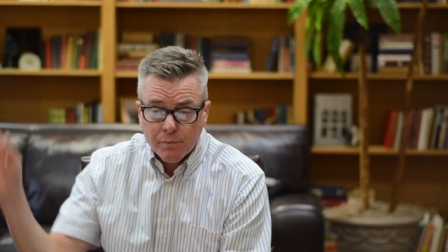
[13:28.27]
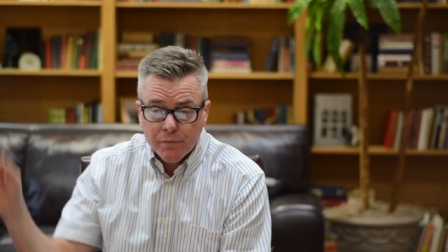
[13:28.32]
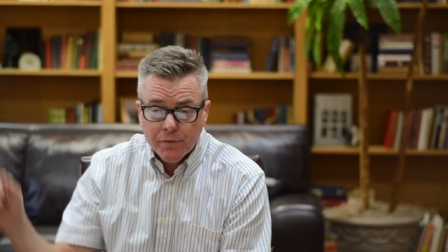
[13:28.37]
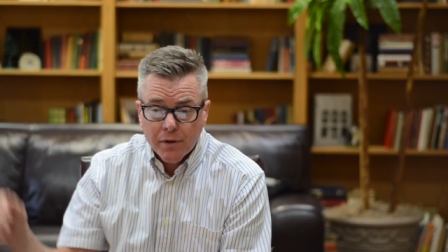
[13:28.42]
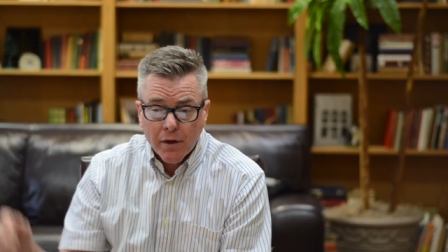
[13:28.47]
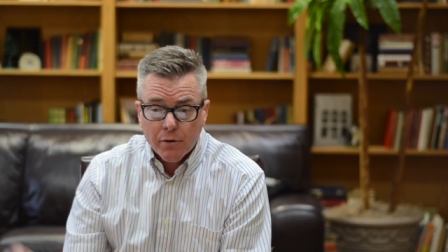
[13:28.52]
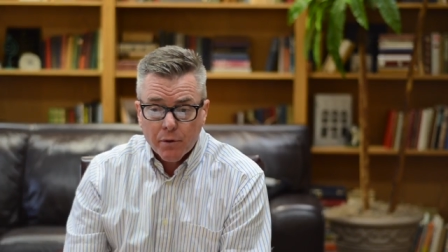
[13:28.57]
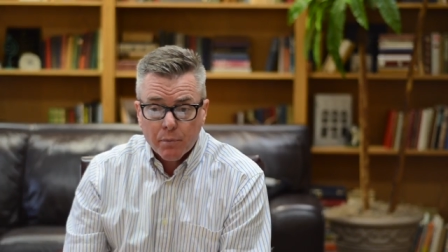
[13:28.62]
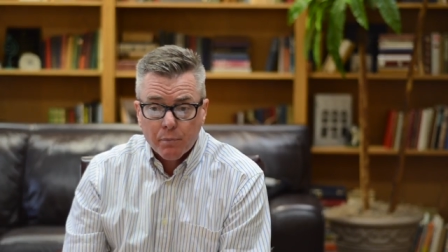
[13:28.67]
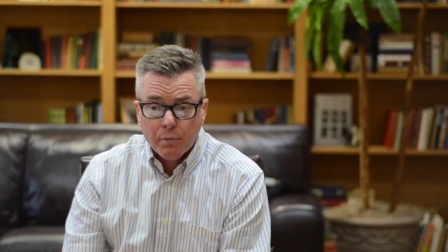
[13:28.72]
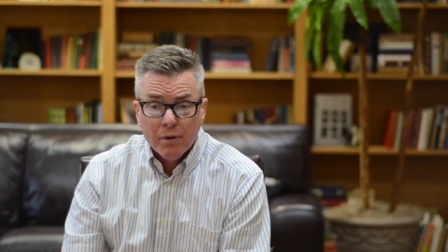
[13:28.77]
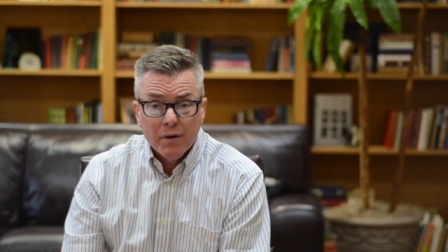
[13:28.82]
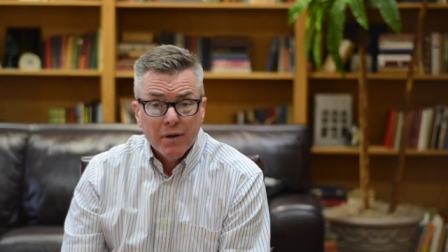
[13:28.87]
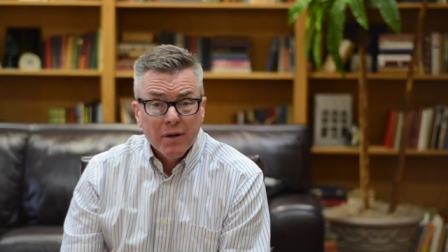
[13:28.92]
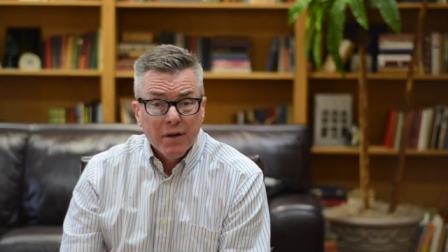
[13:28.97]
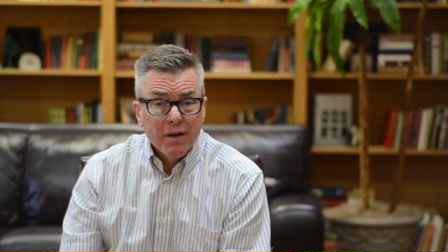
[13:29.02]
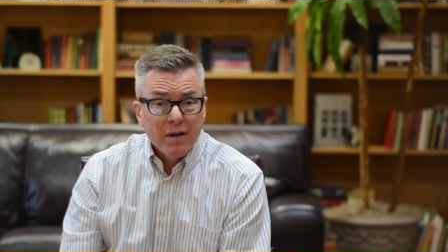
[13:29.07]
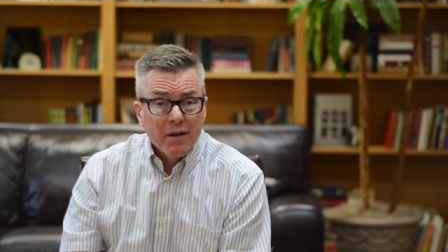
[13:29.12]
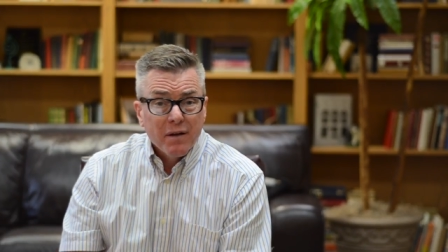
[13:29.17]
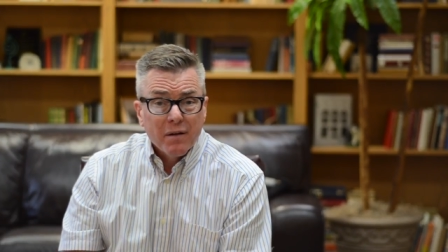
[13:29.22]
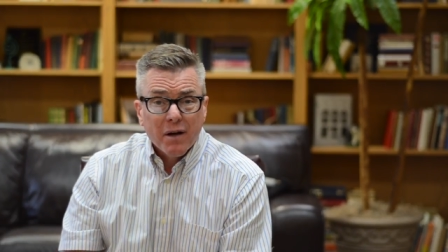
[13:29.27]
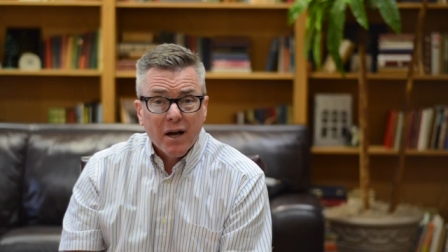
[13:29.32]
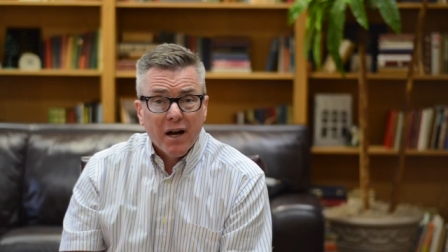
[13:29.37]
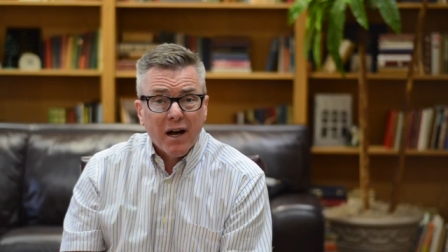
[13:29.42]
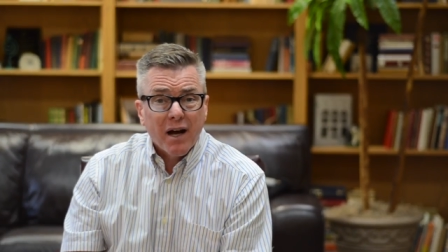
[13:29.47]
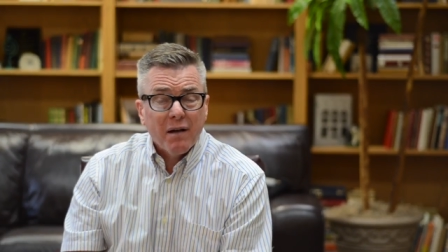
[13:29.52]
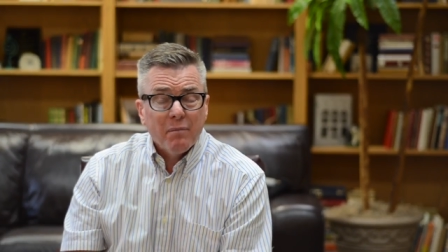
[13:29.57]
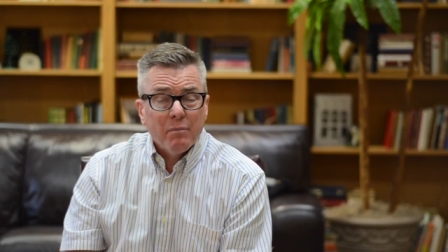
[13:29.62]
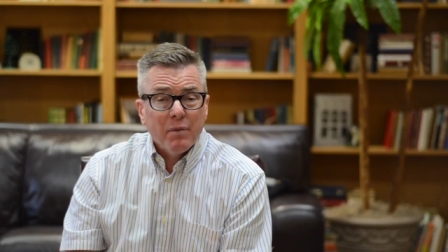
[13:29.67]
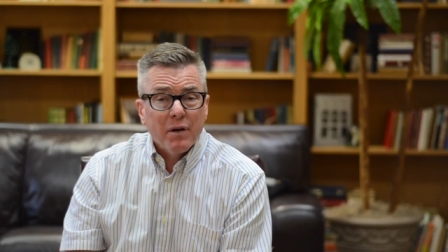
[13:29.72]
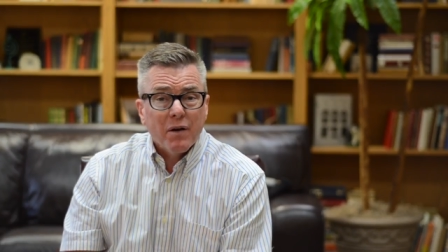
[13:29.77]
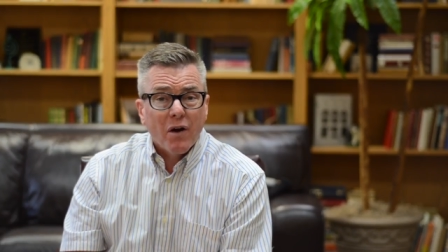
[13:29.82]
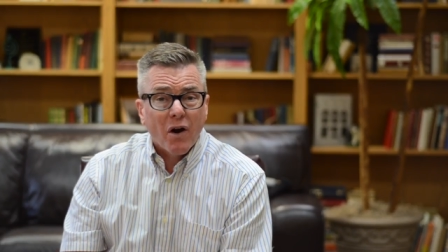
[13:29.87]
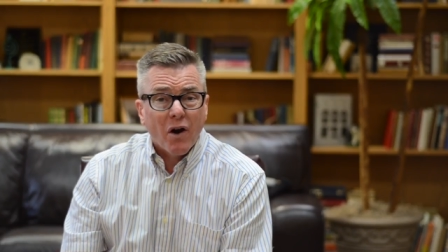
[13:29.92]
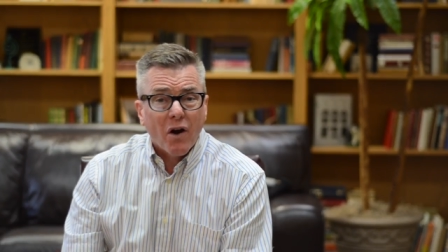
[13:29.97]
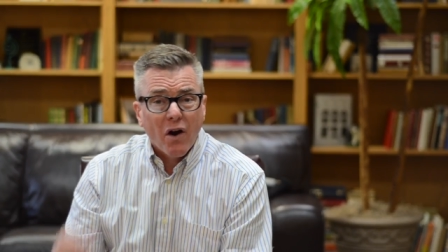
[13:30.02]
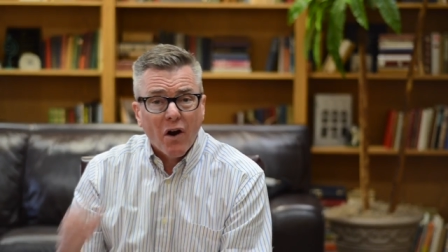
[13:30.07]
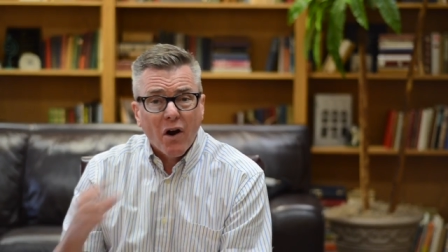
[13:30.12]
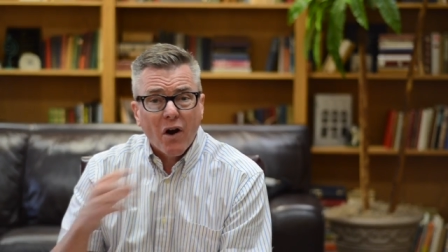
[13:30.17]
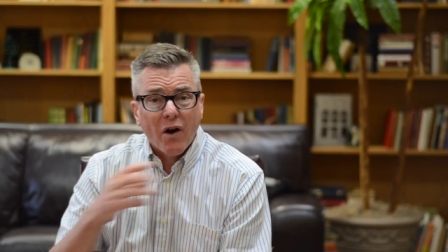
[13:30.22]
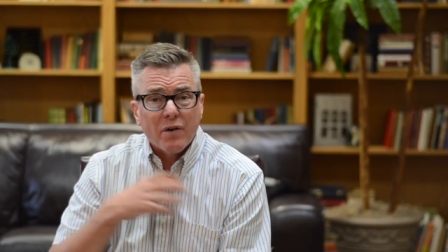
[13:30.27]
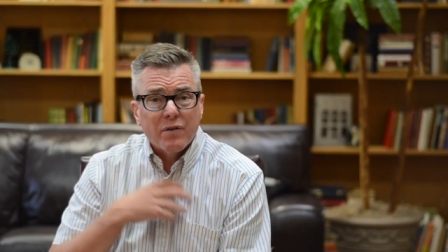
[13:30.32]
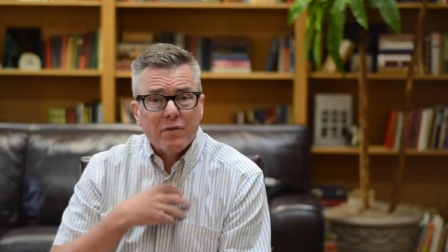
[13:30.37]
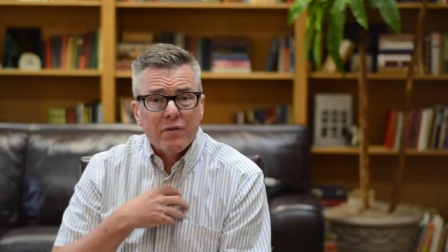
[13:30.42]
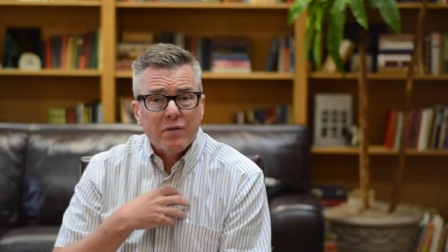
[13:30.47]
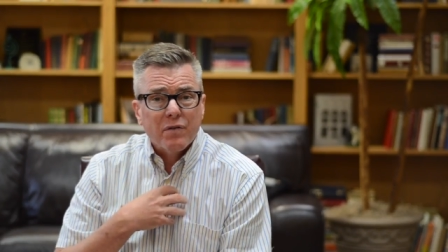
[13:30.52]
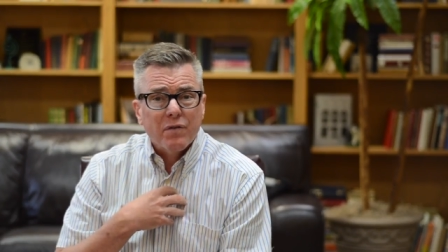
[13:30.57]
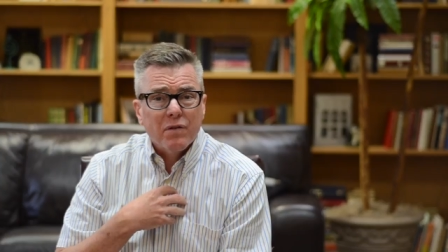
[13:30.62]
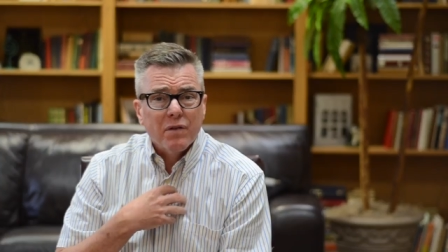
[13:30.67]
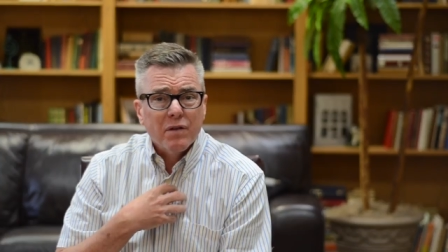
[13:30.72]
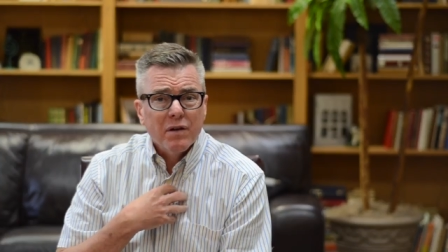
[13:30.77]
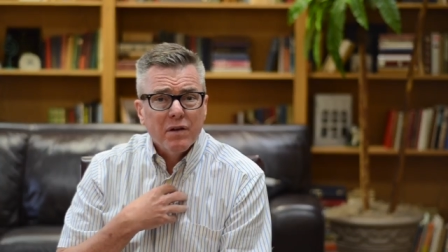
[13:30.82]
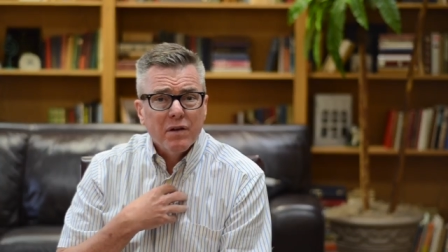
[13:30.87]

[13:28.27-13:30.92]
another, uh, but our hearts